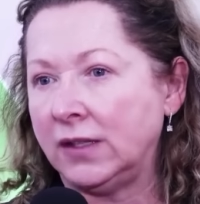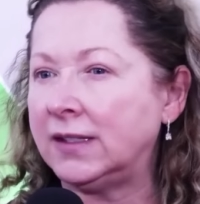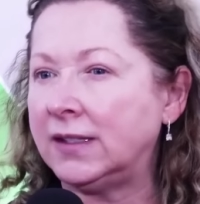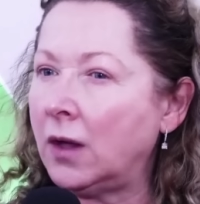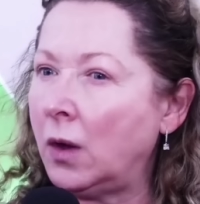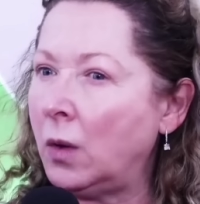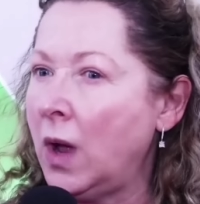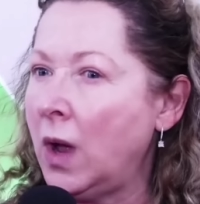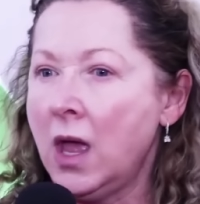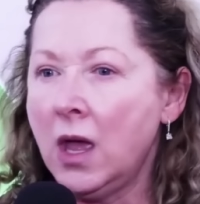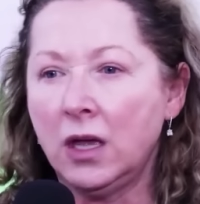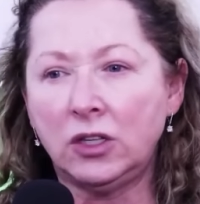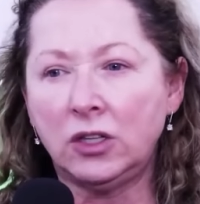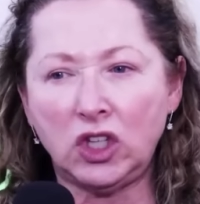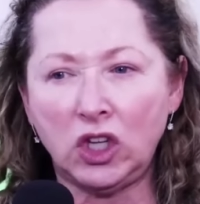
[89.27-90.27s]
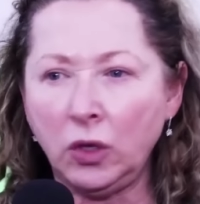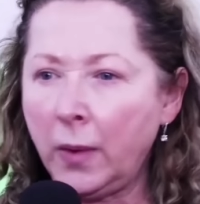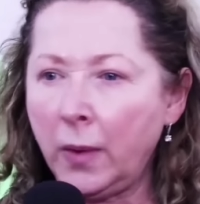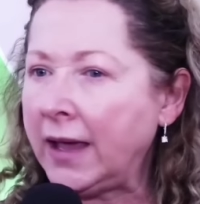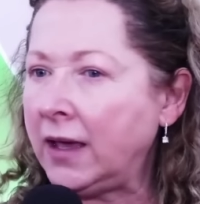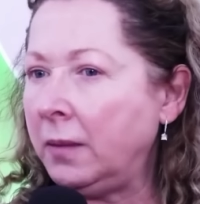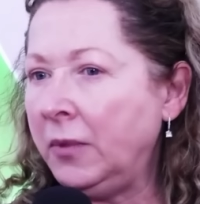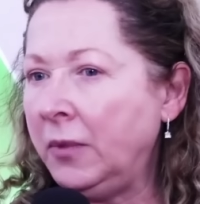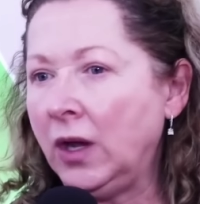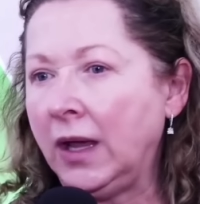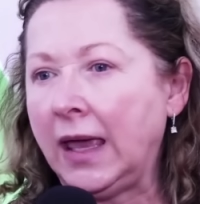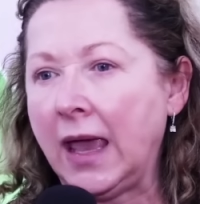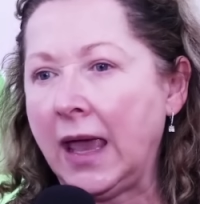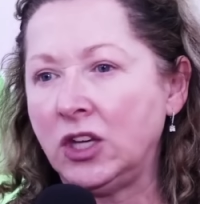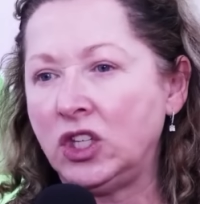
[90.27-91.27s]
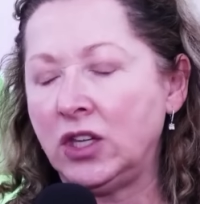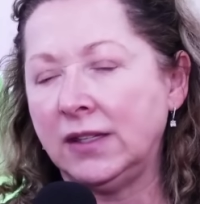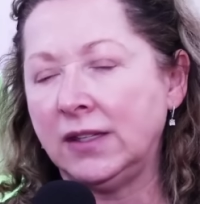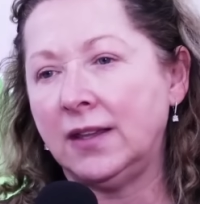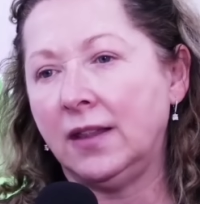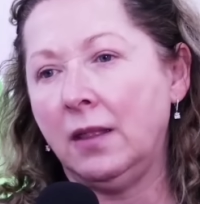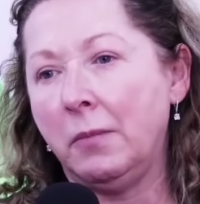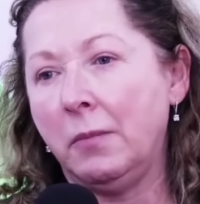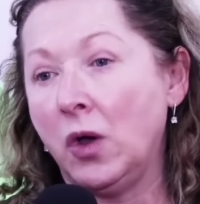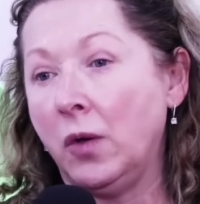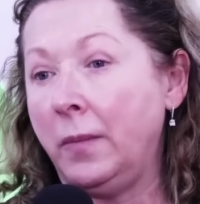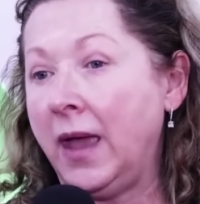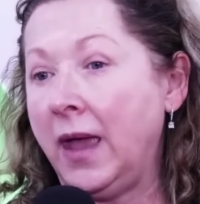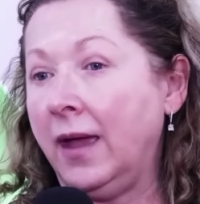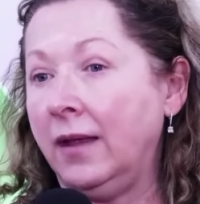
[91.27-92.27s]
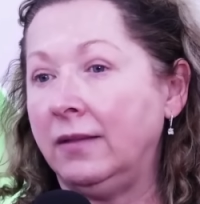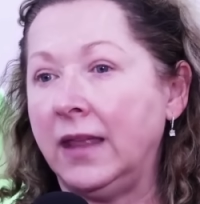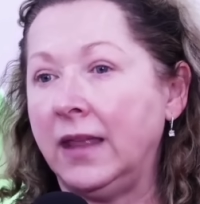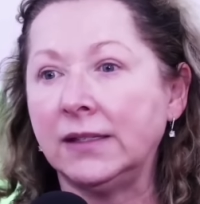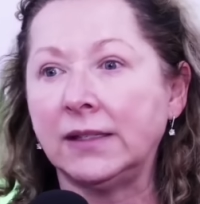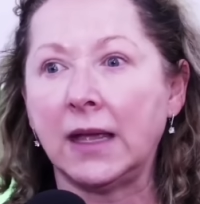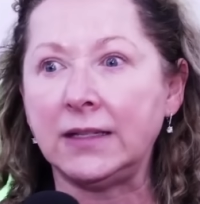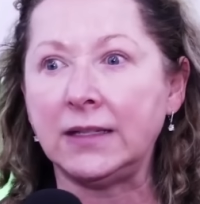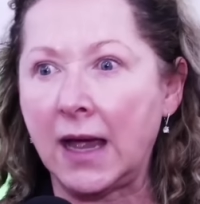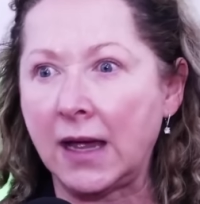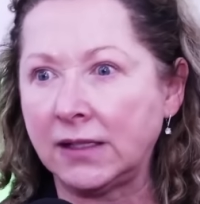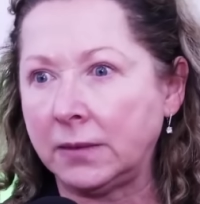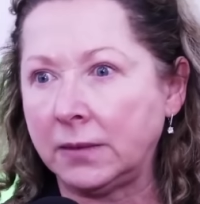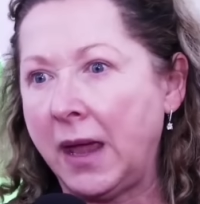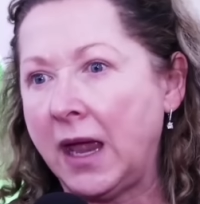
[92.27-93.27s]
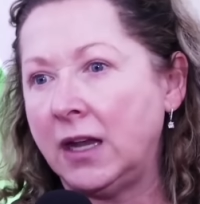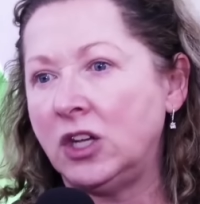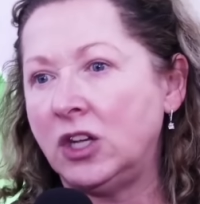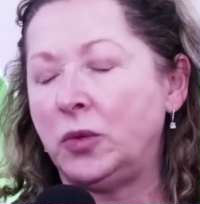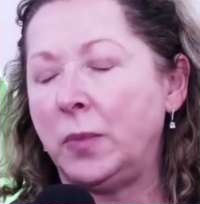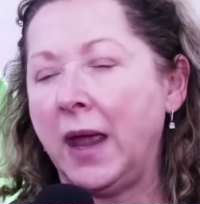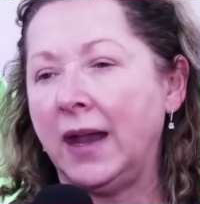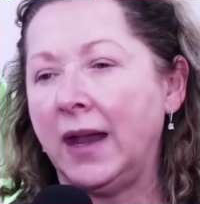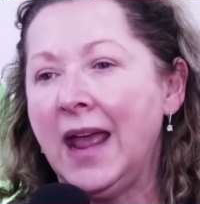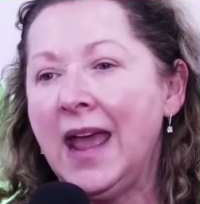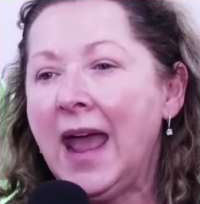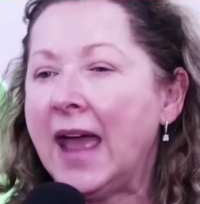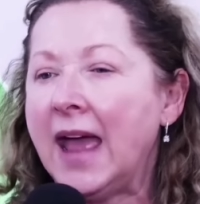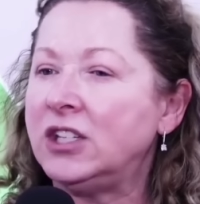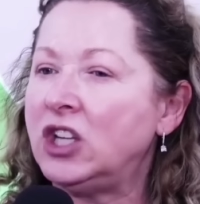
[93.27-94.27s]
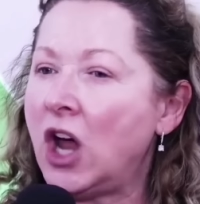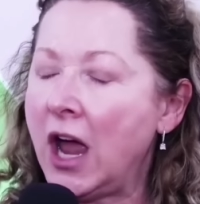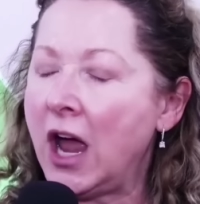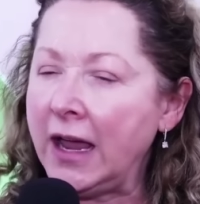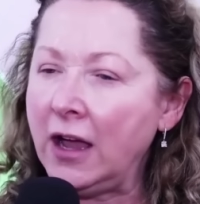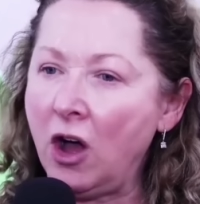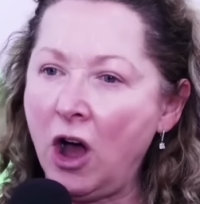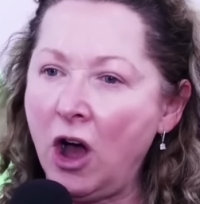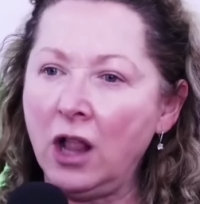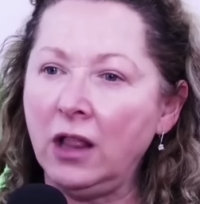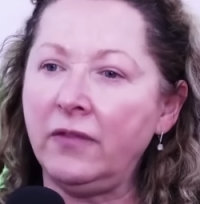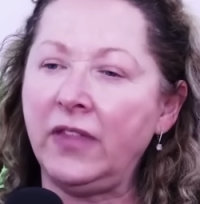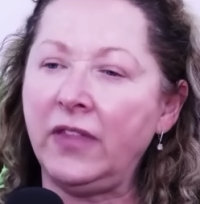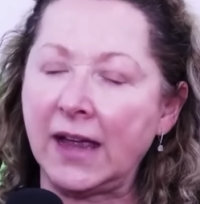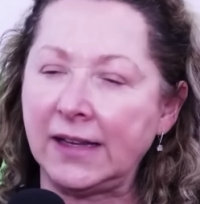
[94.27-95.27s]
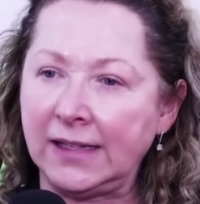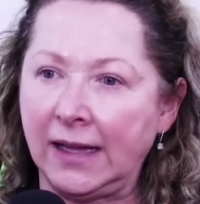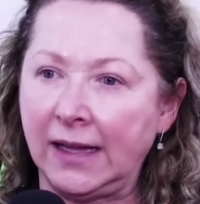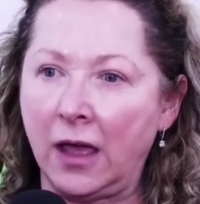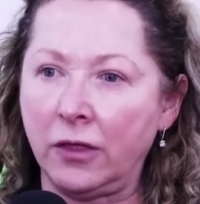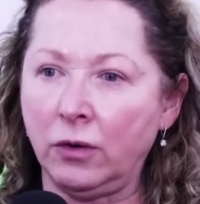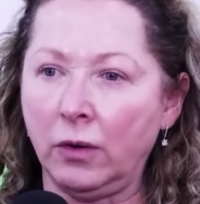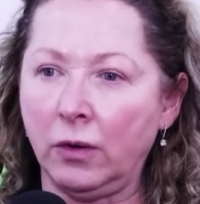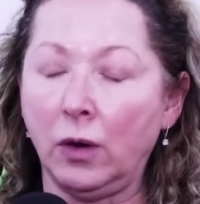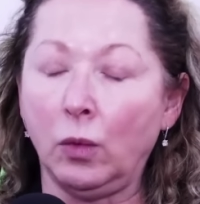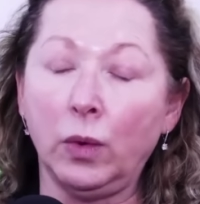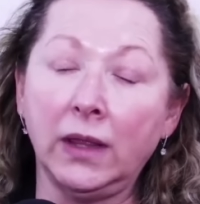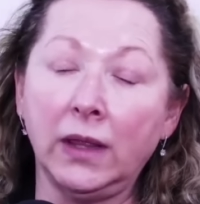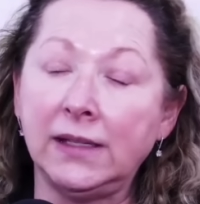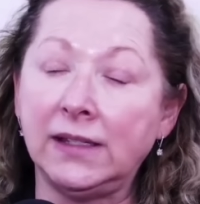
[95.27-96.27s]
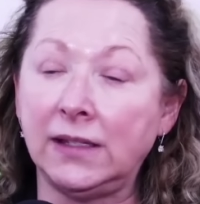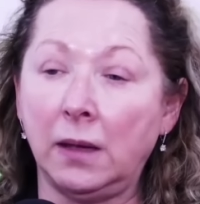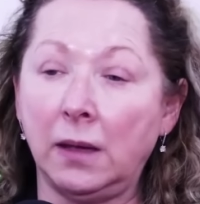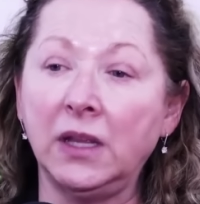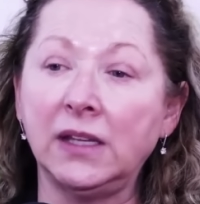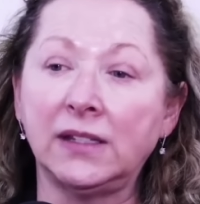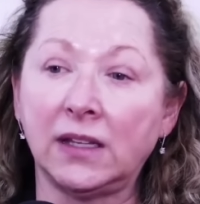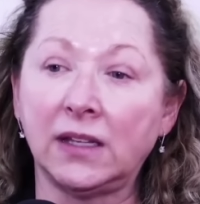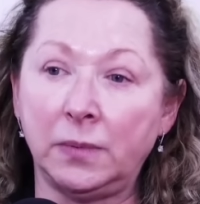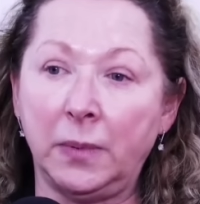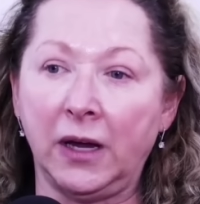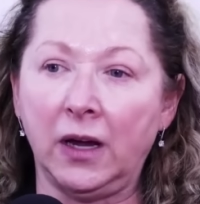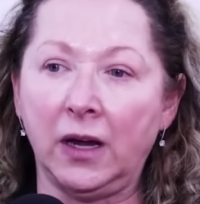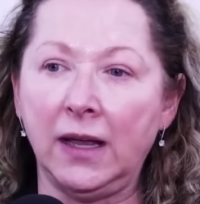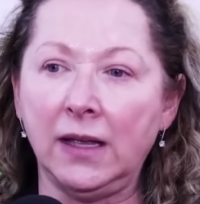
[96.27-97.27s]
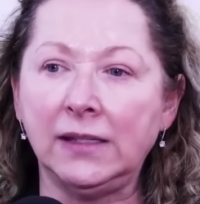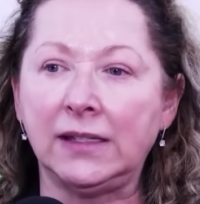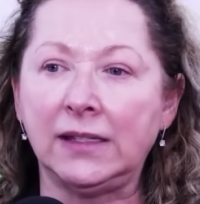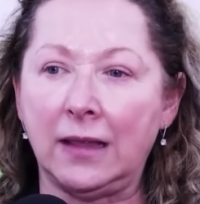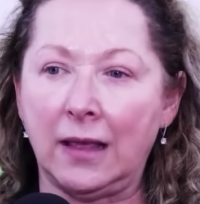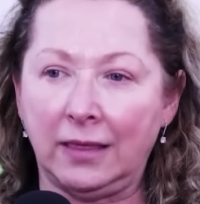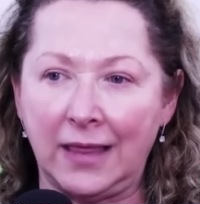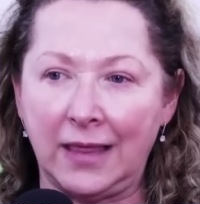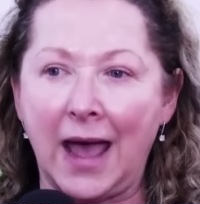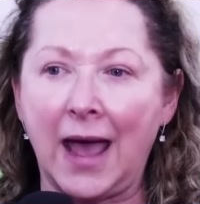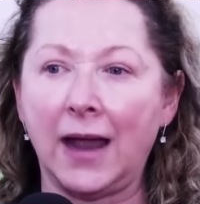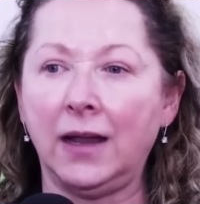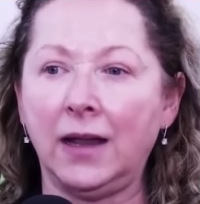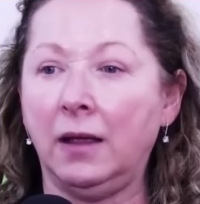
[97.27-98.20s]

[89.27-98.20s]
So two-way communications in the moment, things like task management, and tying all of that together in a really seamless experience that that